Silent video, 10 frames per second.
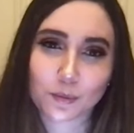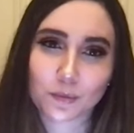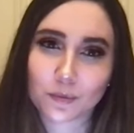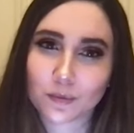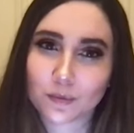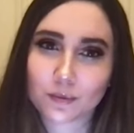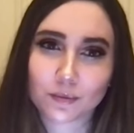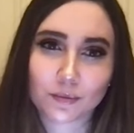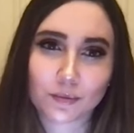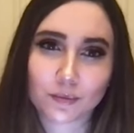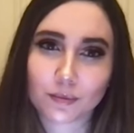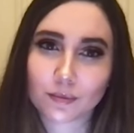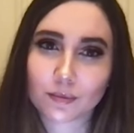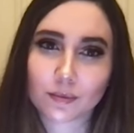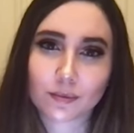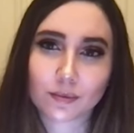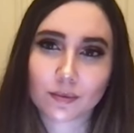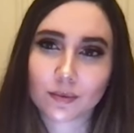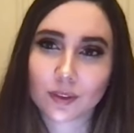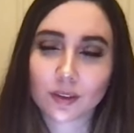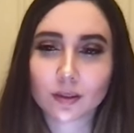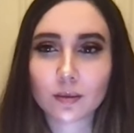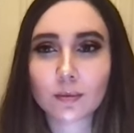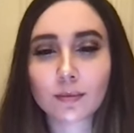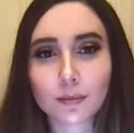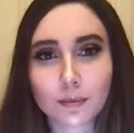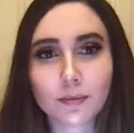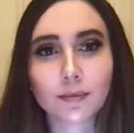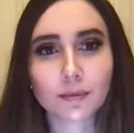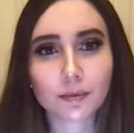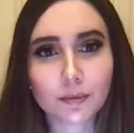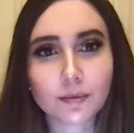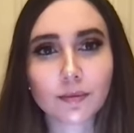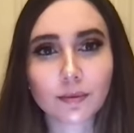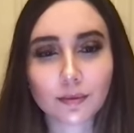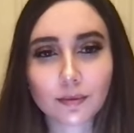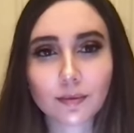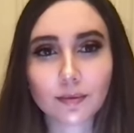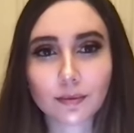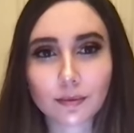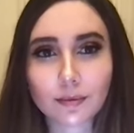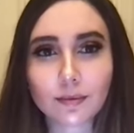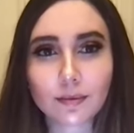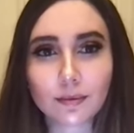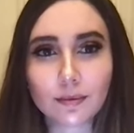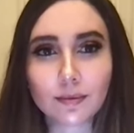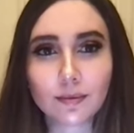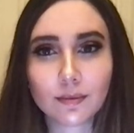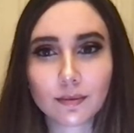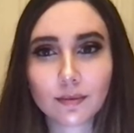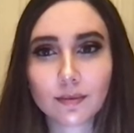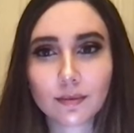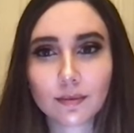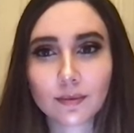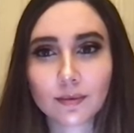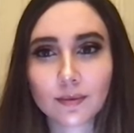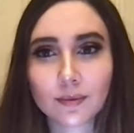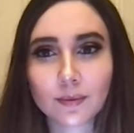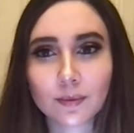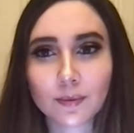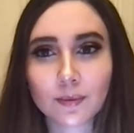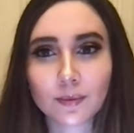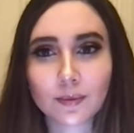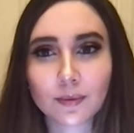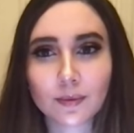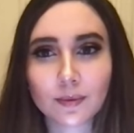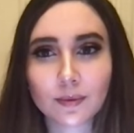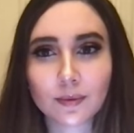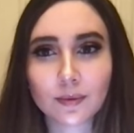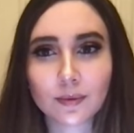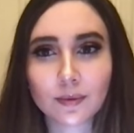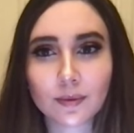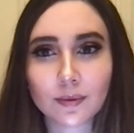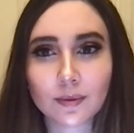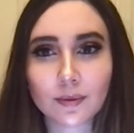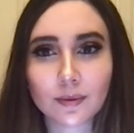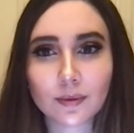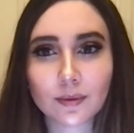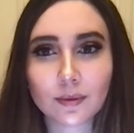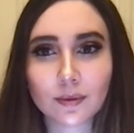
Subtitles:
The person shown says nothing.